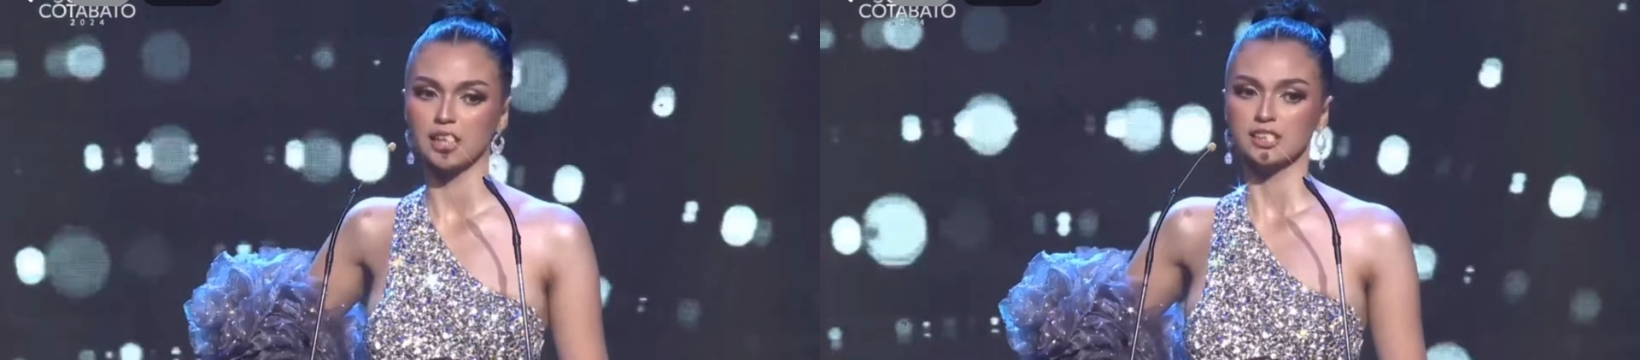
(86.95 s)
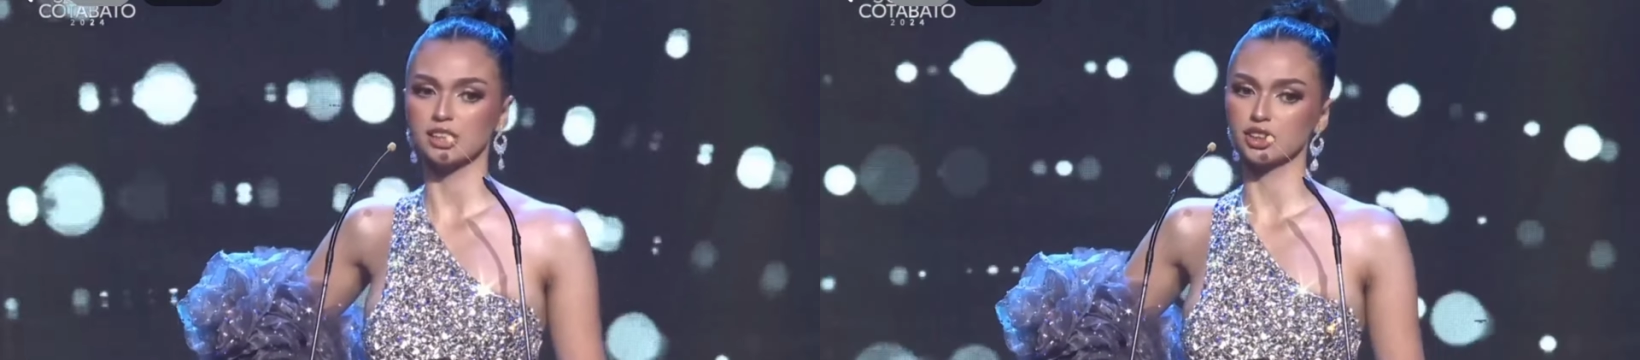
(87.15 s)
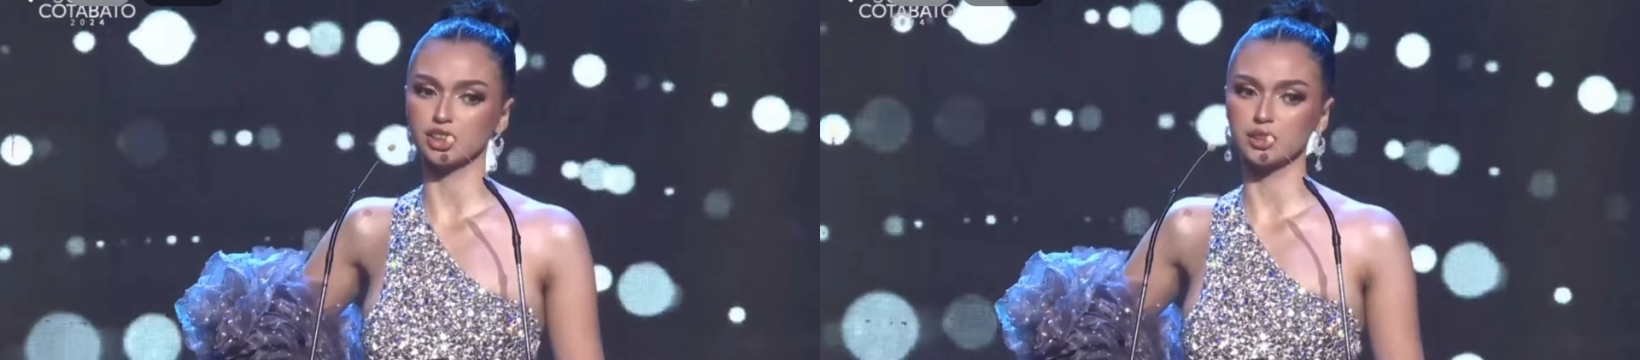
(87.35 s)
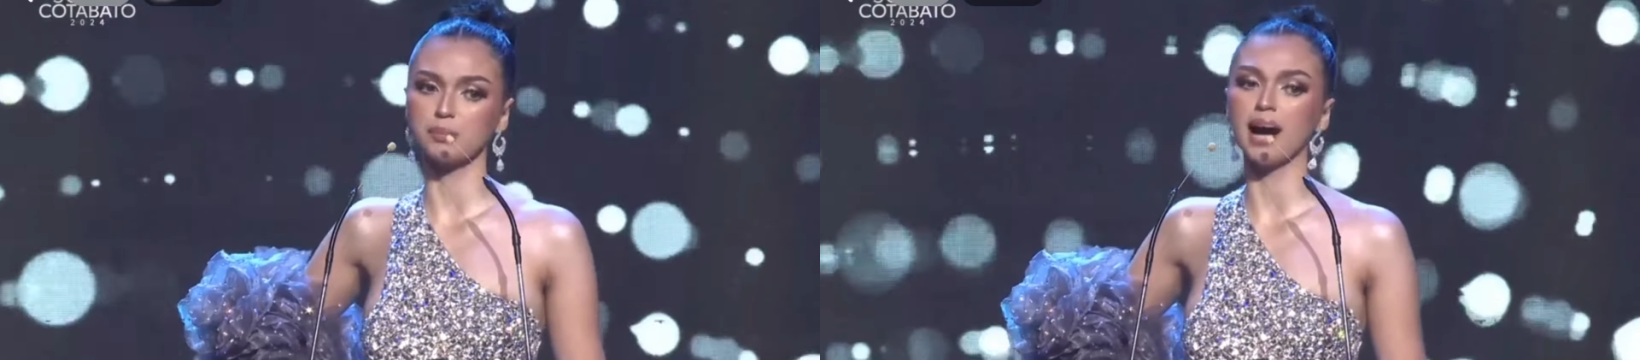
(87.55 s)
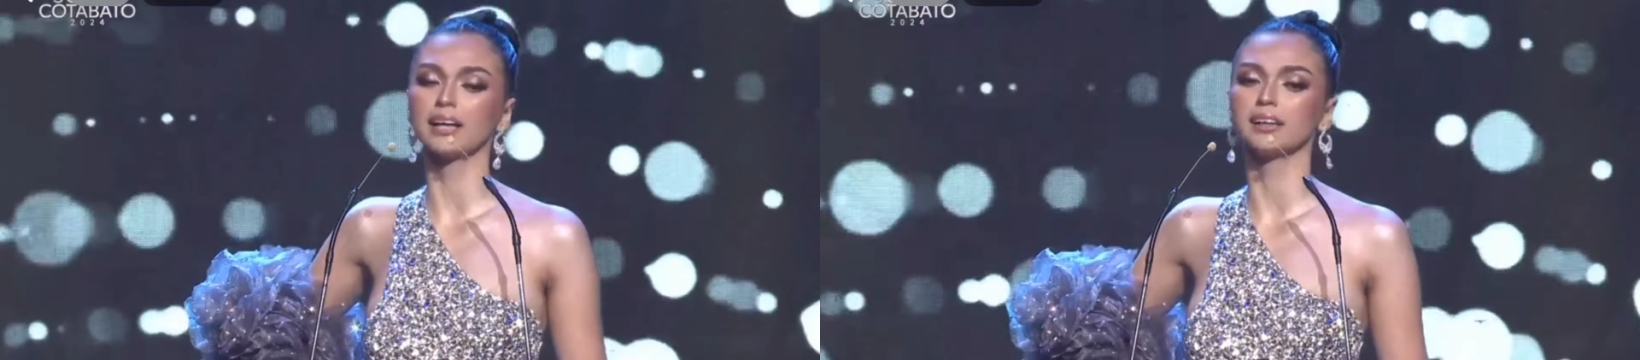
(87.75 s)
such as
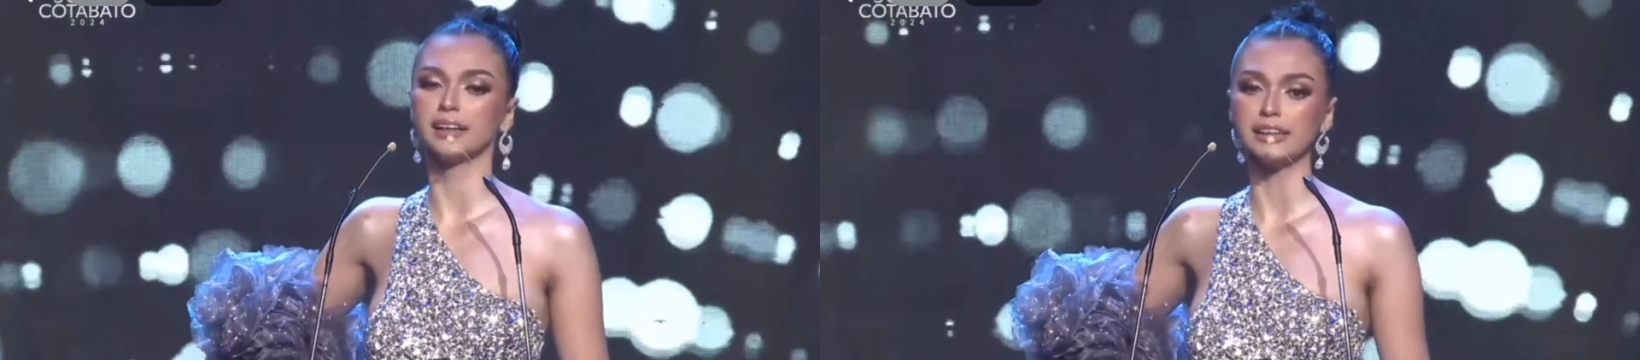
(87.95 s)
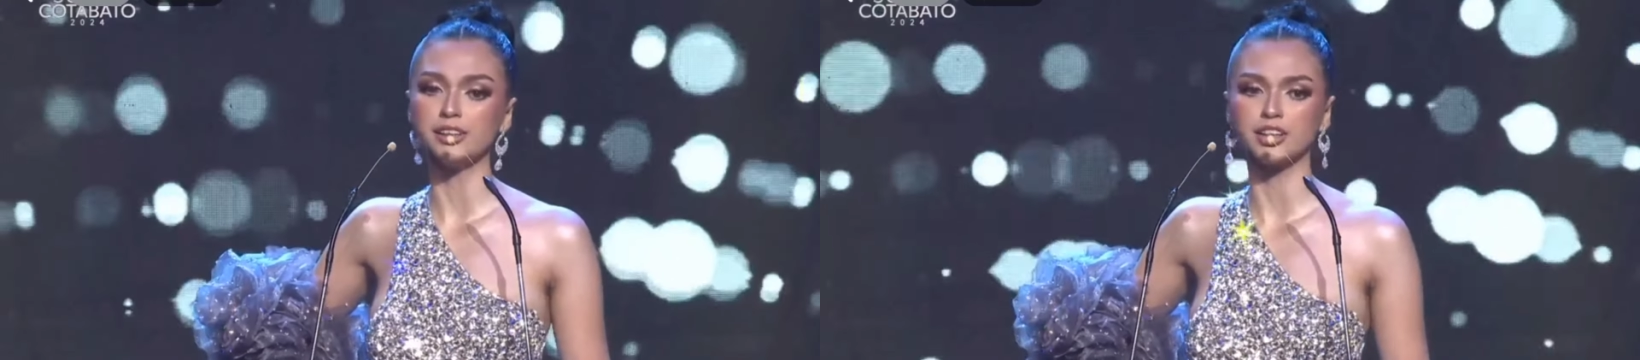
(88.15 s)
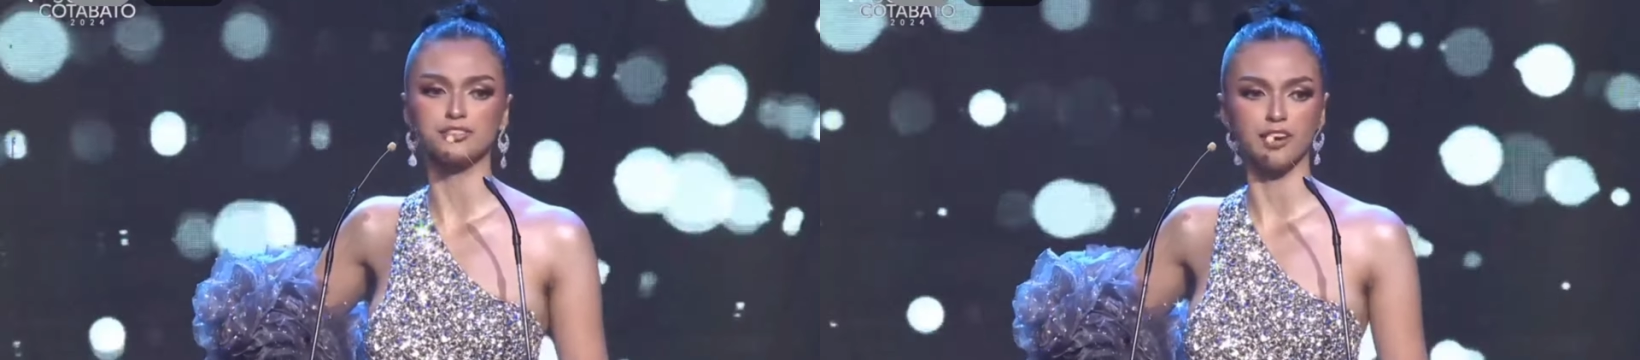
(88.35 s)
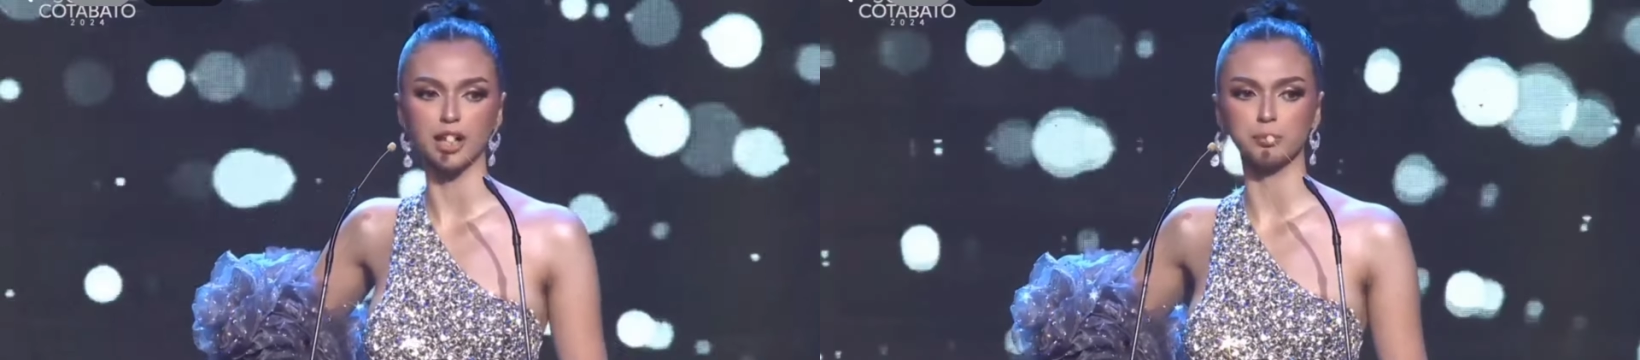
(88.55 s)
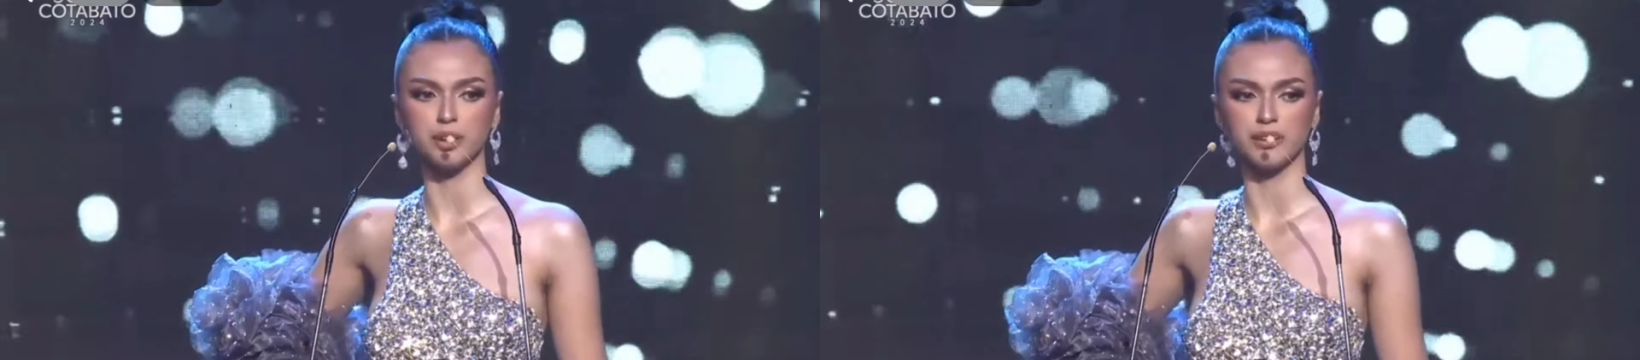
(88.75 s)
my inner
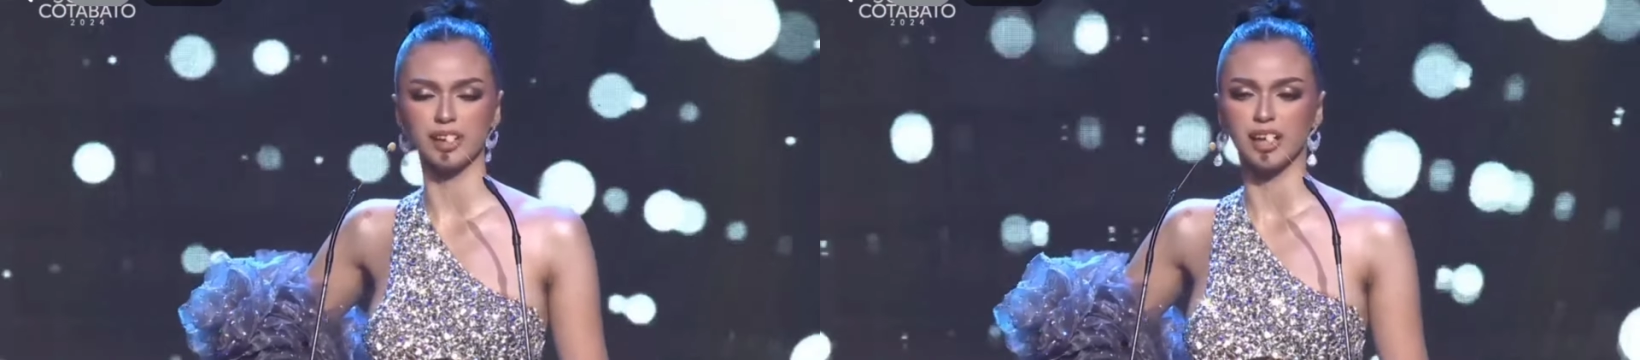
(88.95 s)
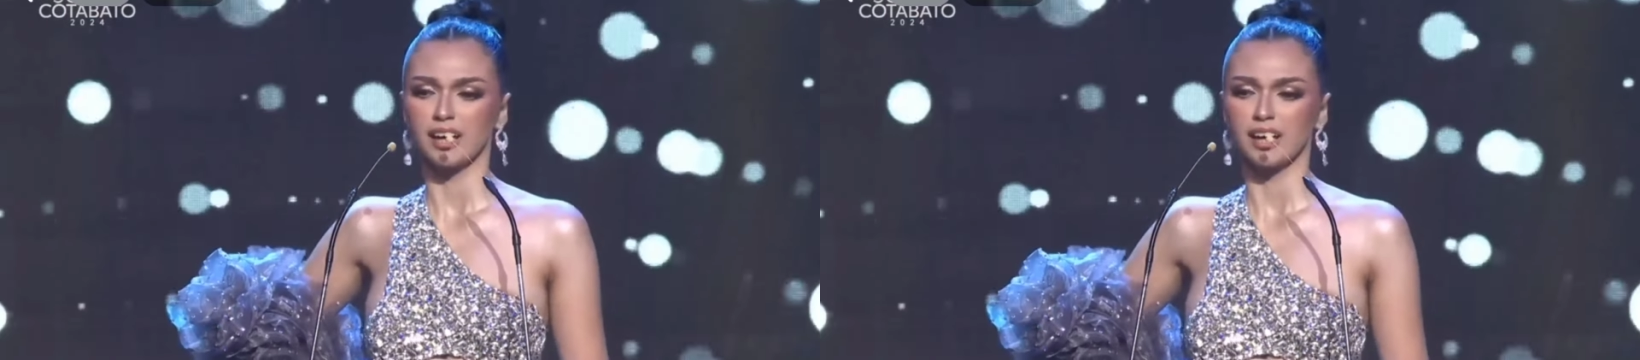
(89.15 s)
vibrant